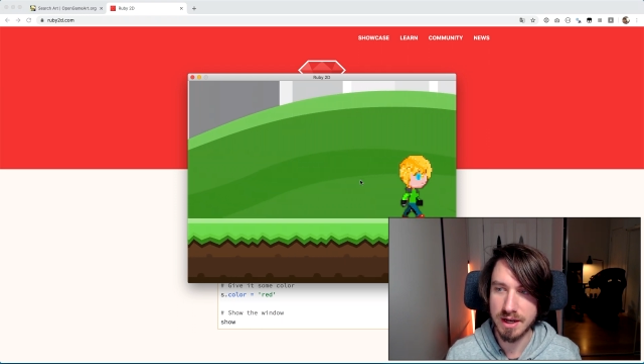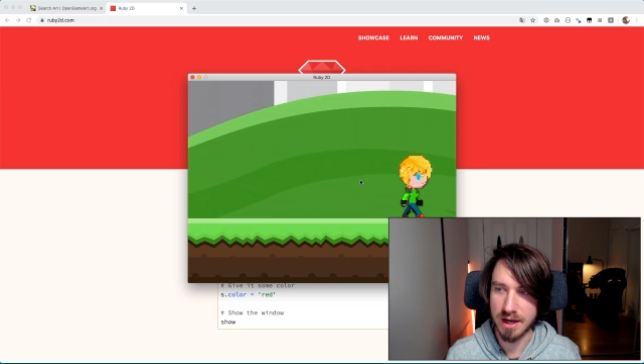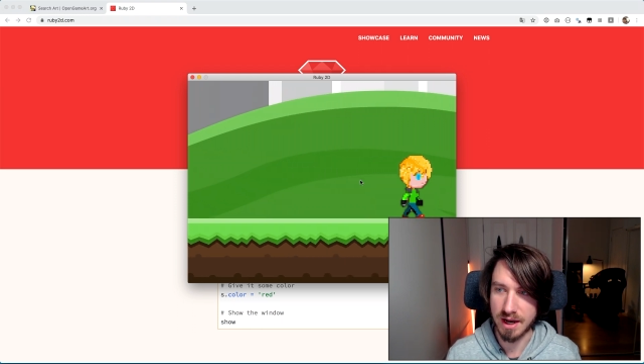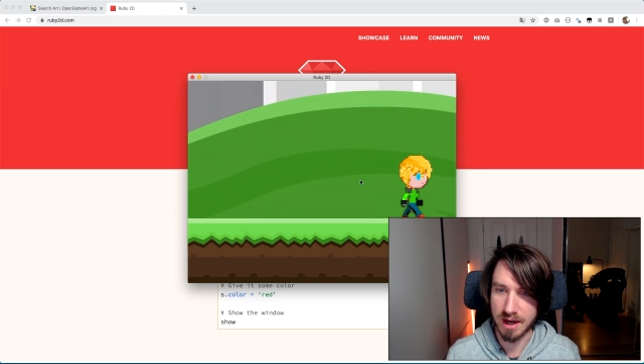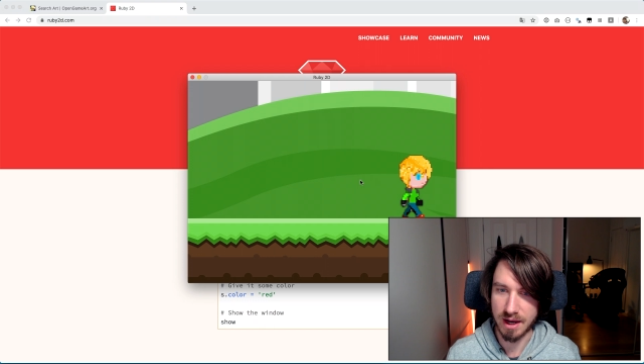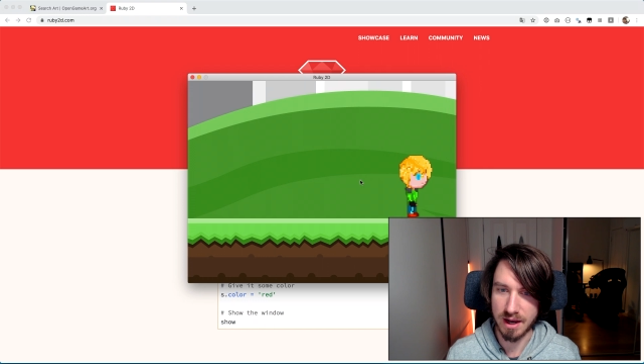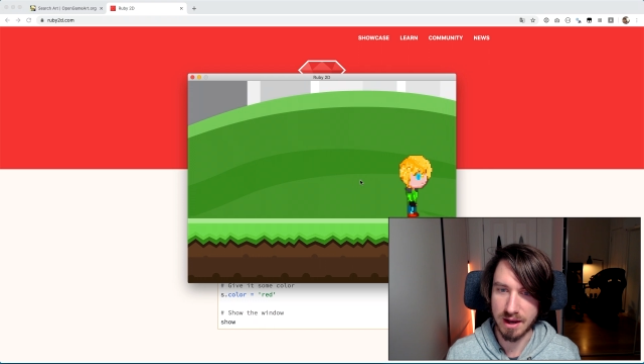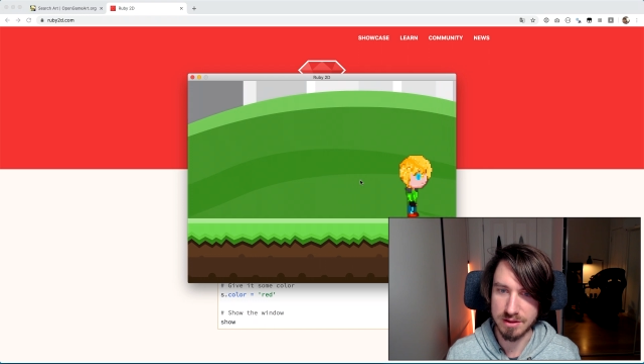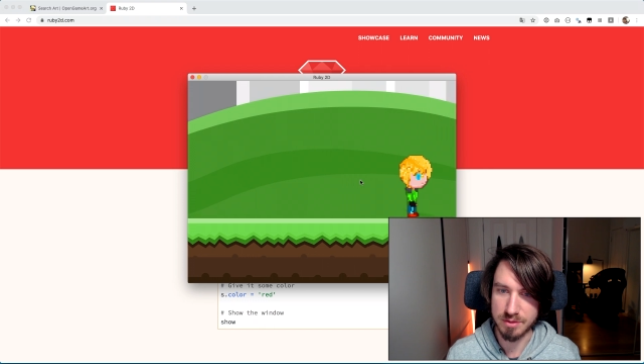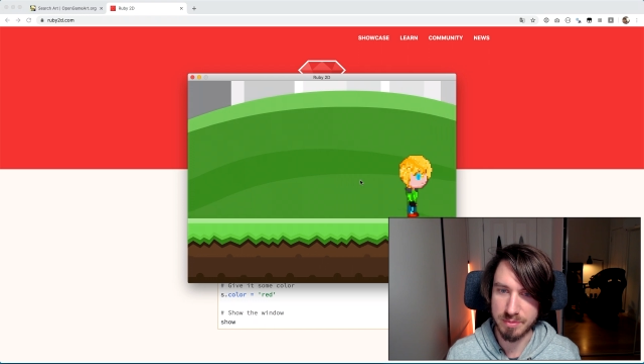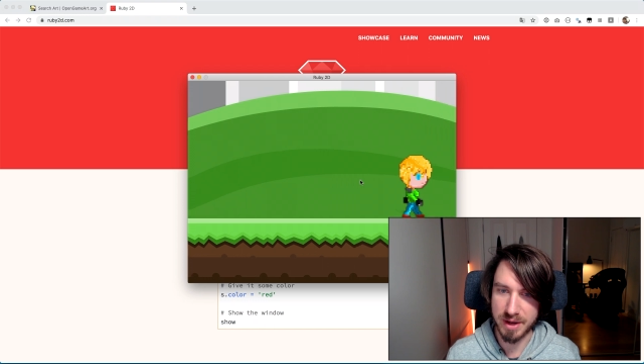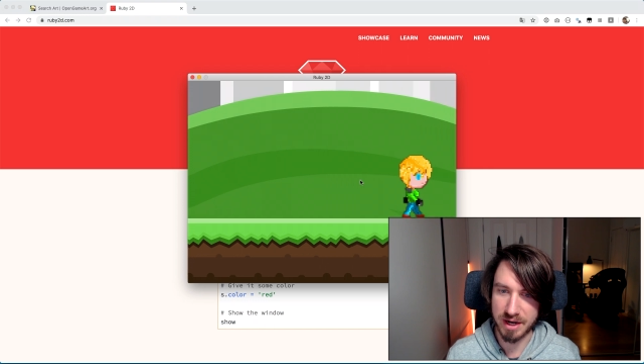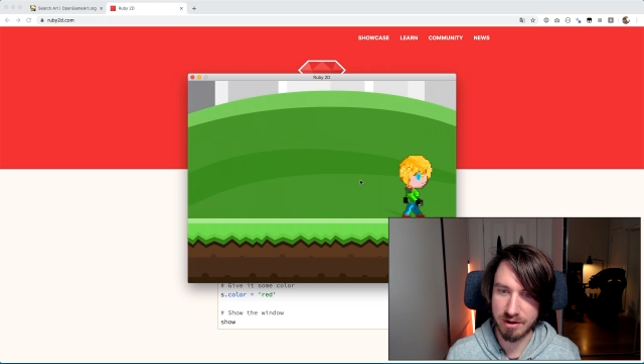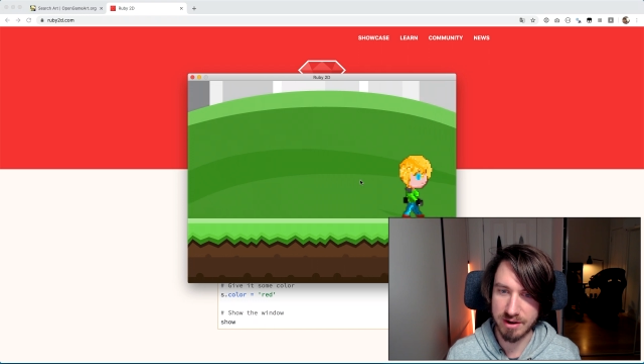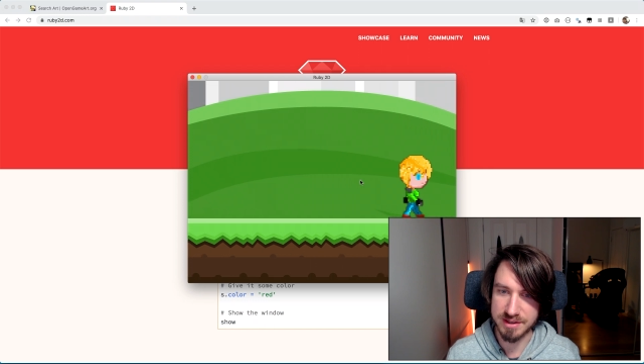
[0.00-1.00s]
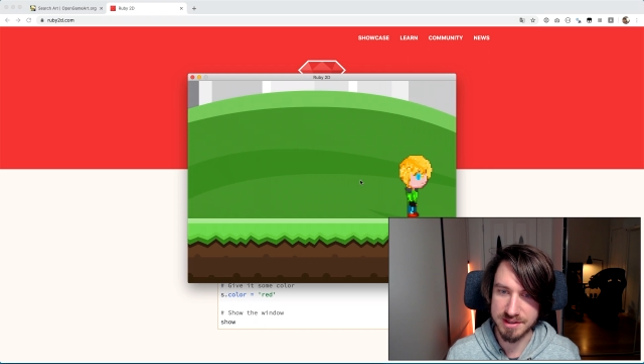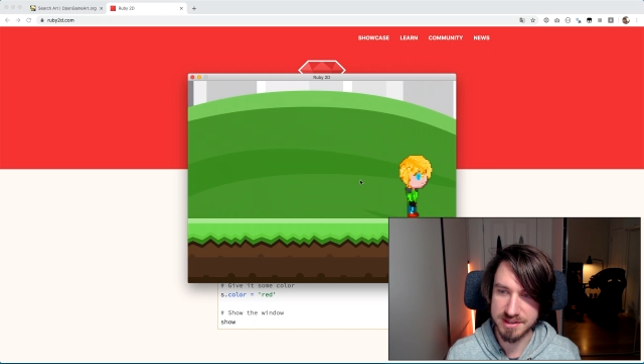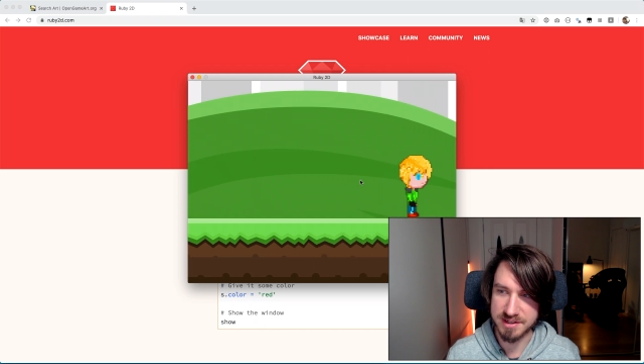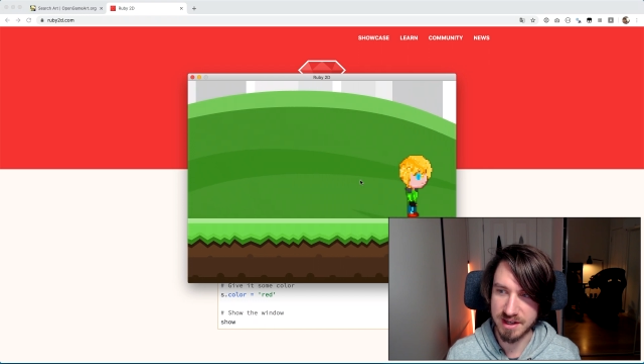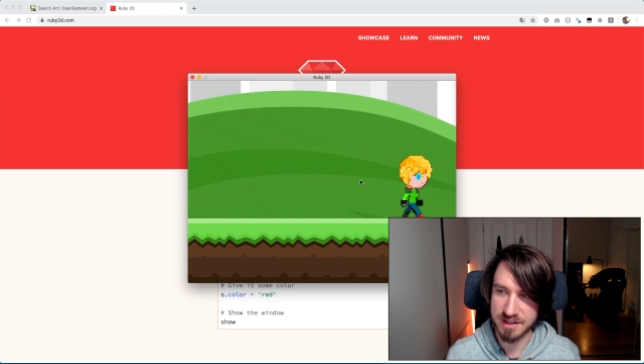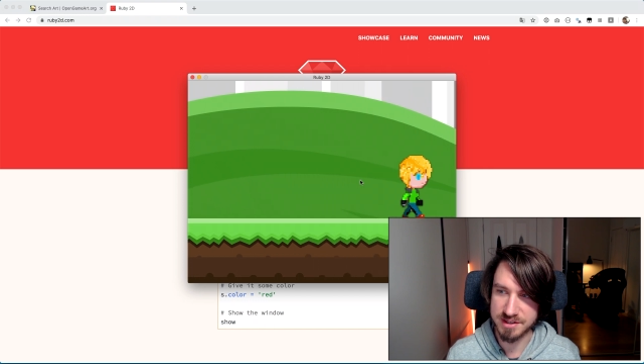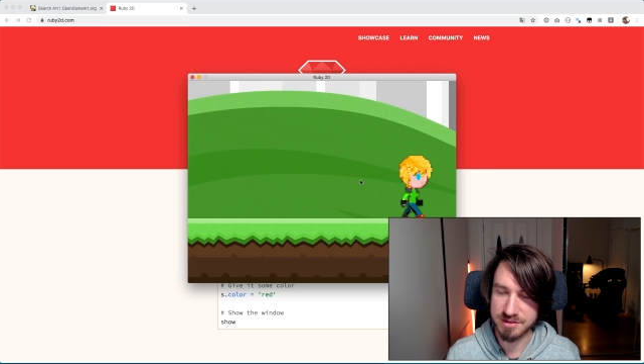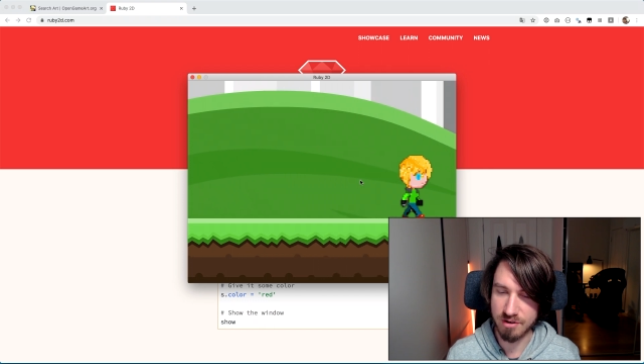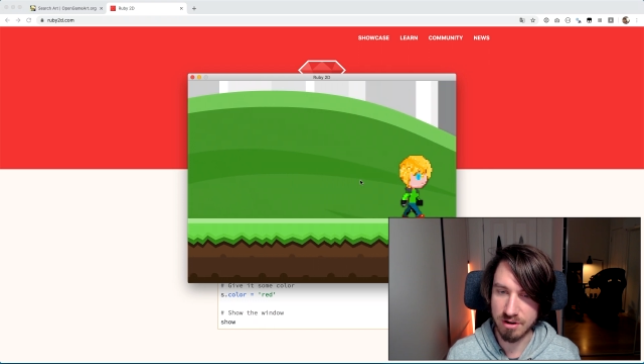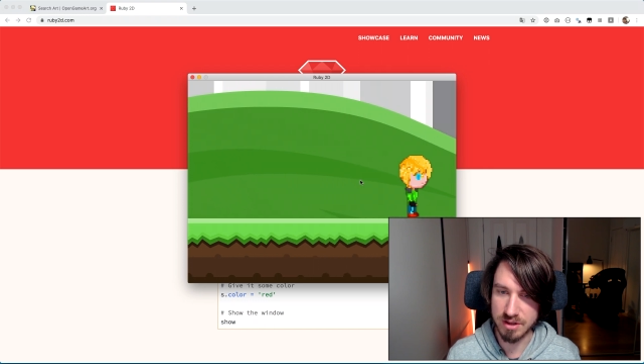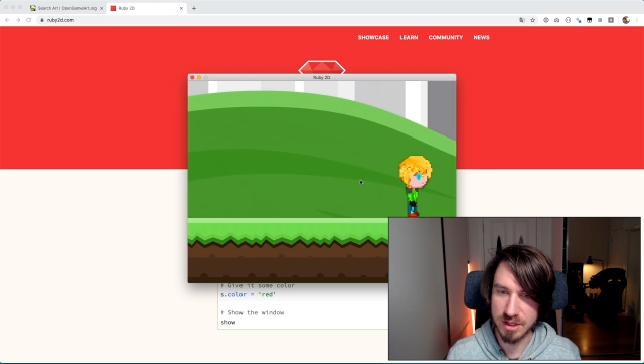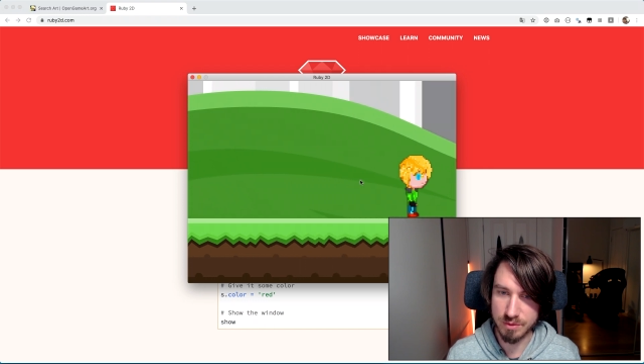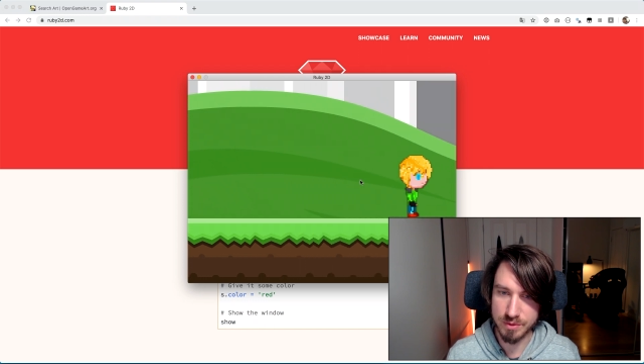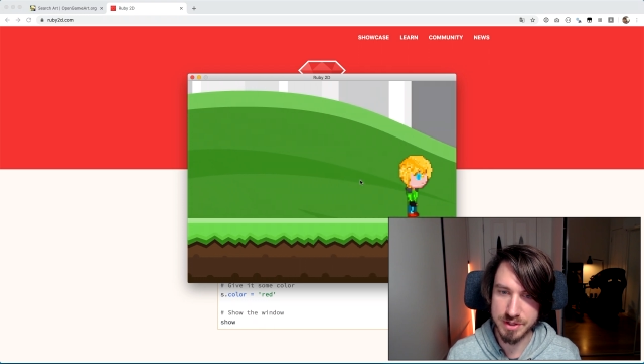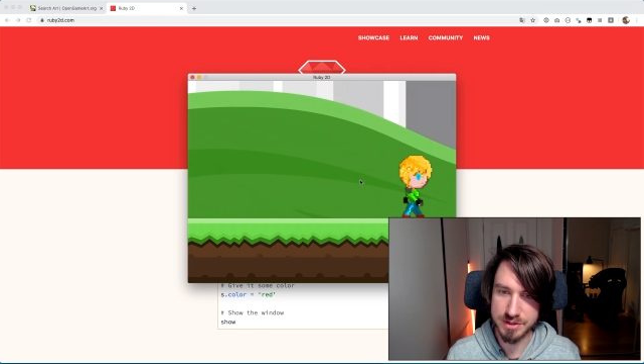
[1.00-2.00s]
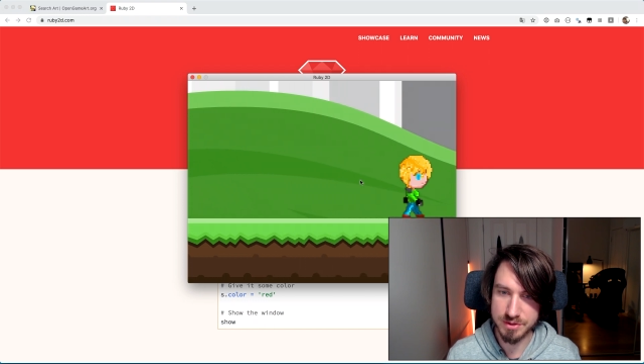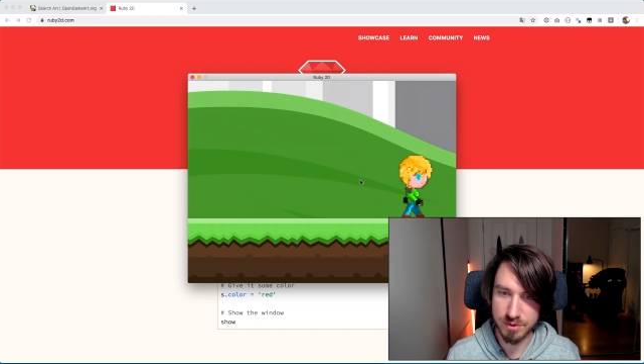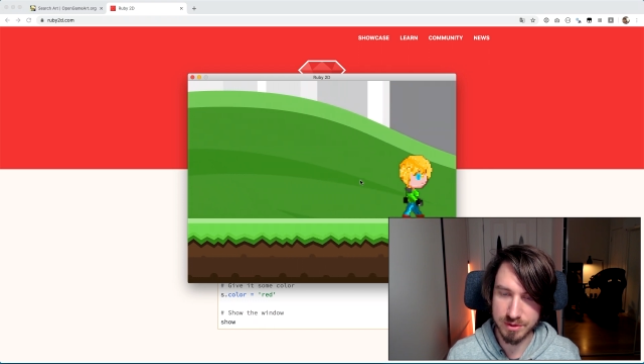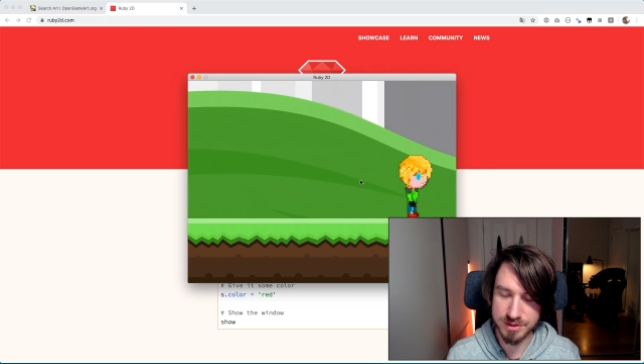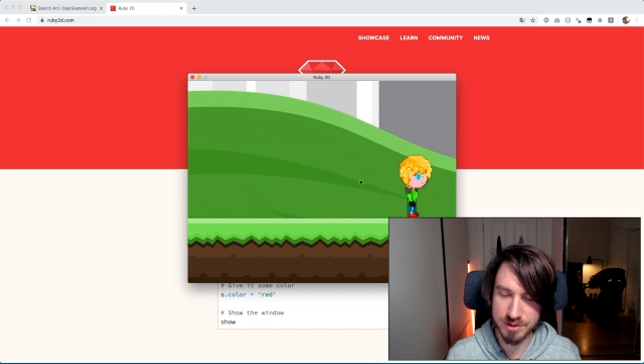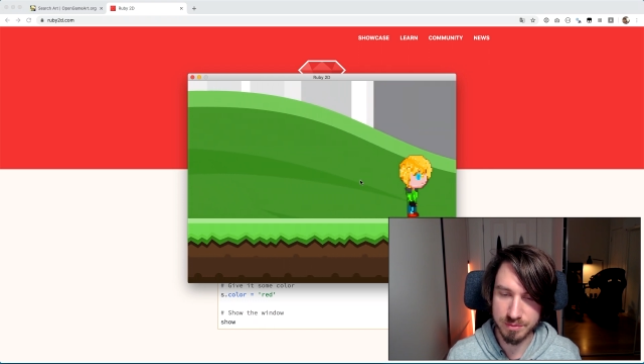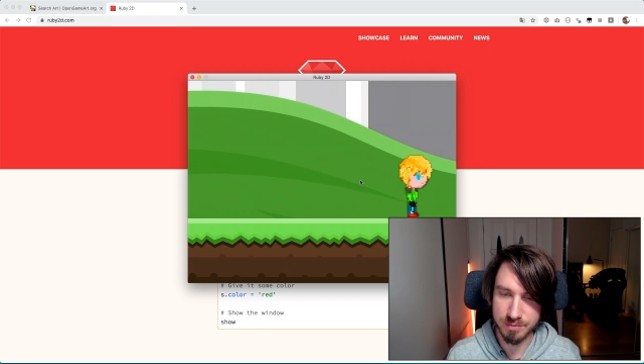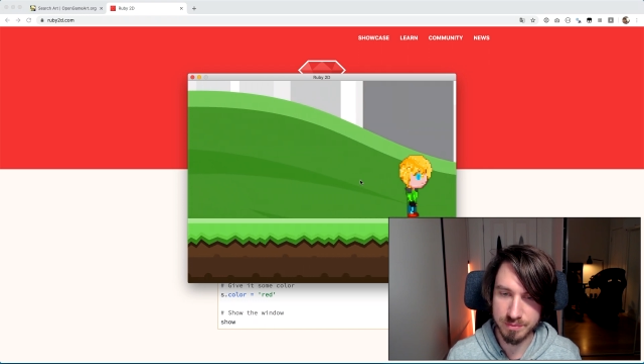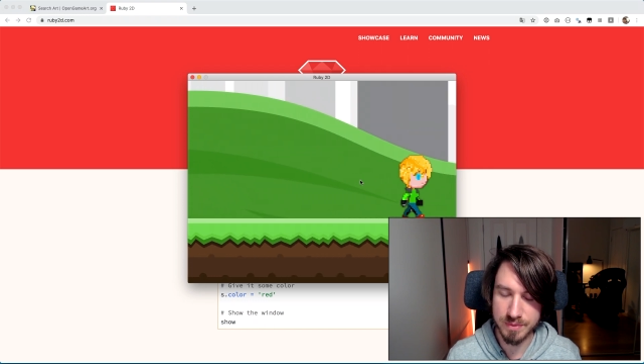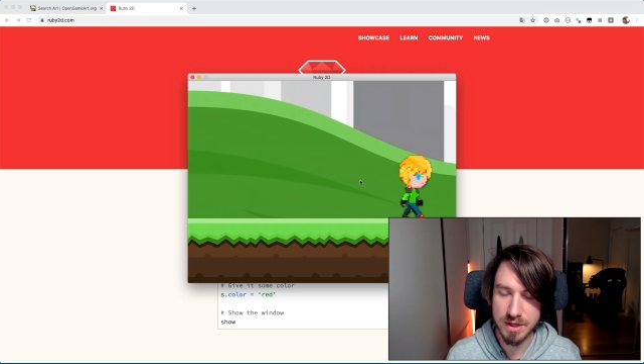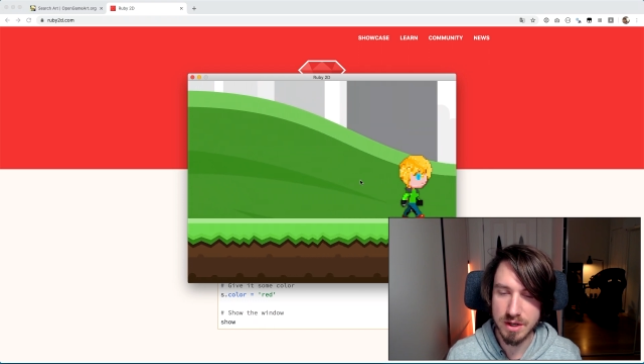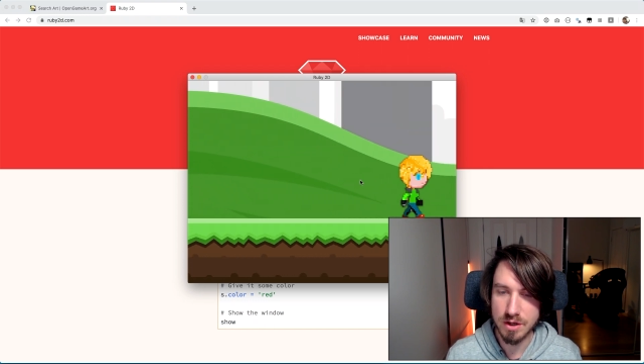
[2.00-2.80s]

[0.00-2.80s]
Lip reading: the background starts scrolling, which is awesome.